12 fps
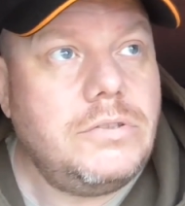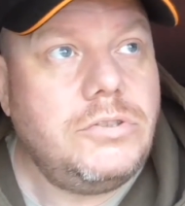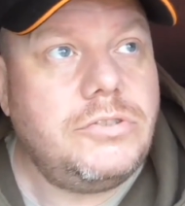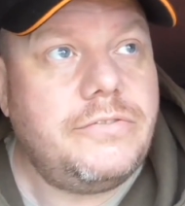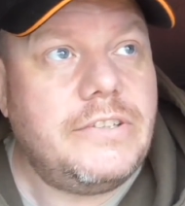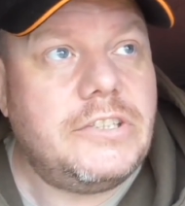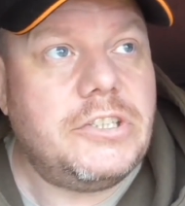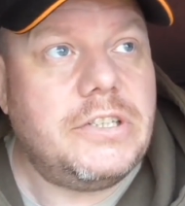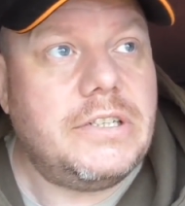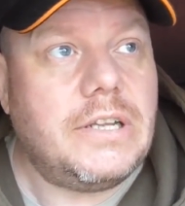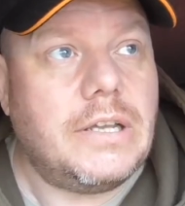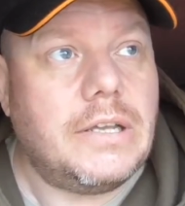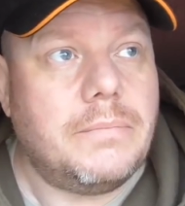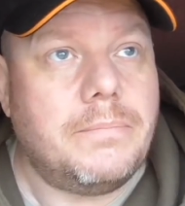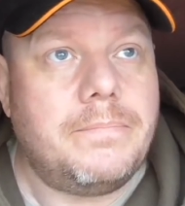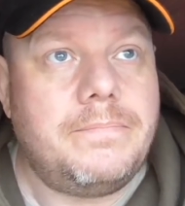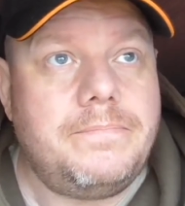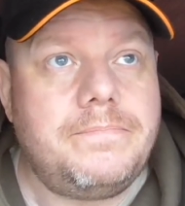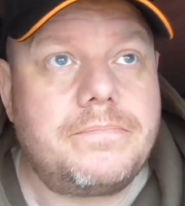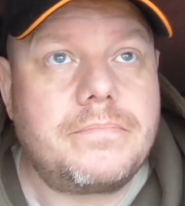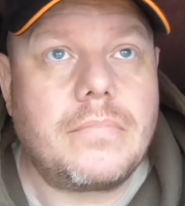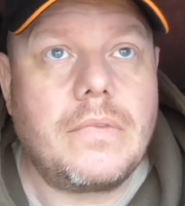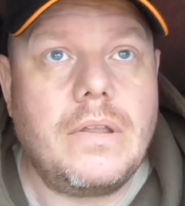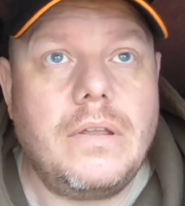Just fishing,
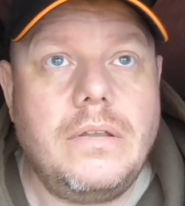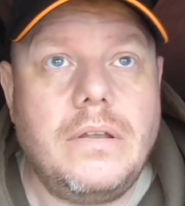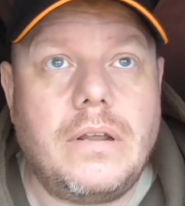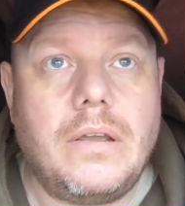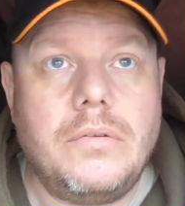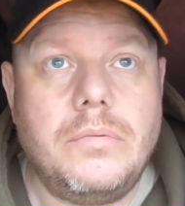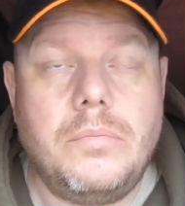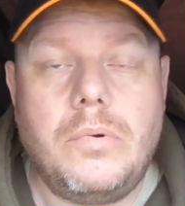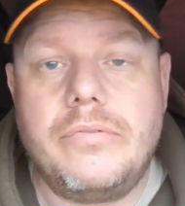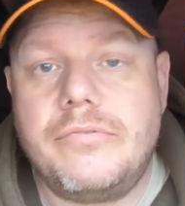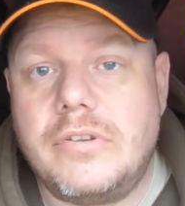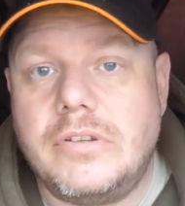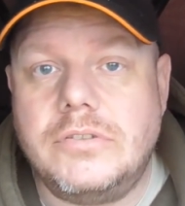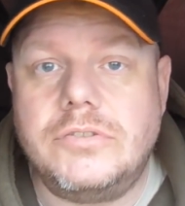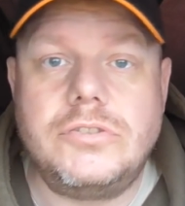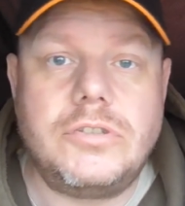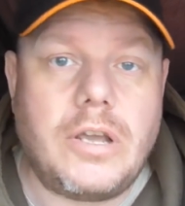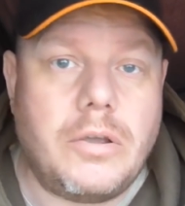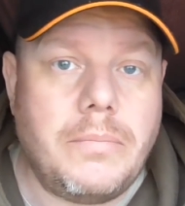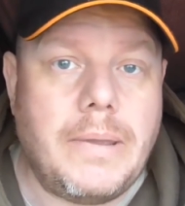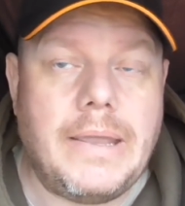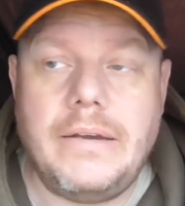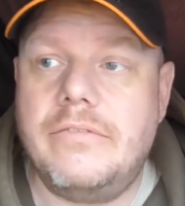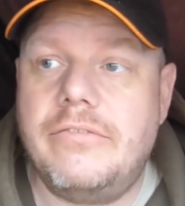you know, wafters,
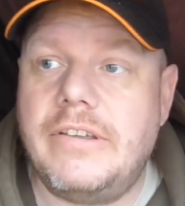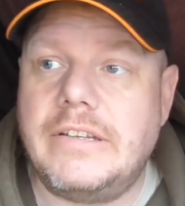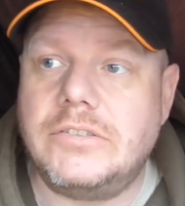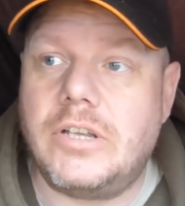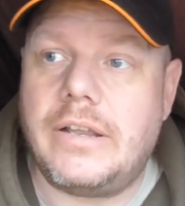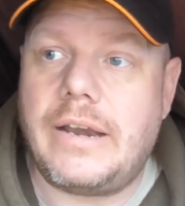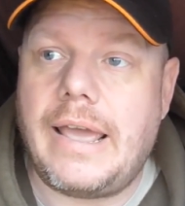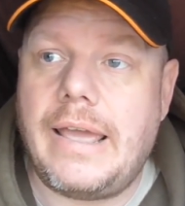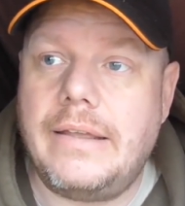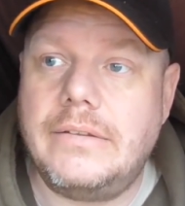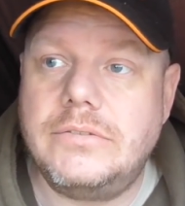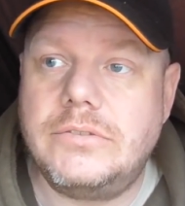snowmen, things like that.